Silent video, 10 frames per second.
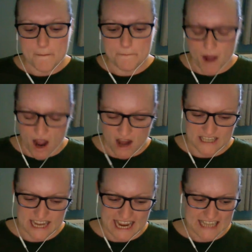But
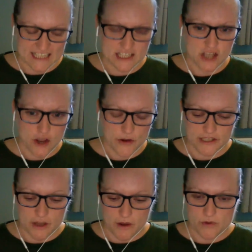it is so,
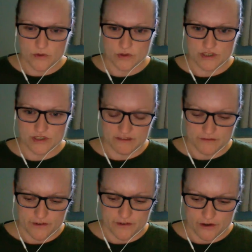so important
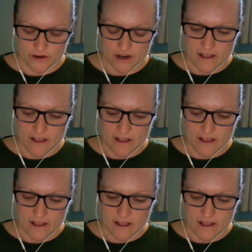for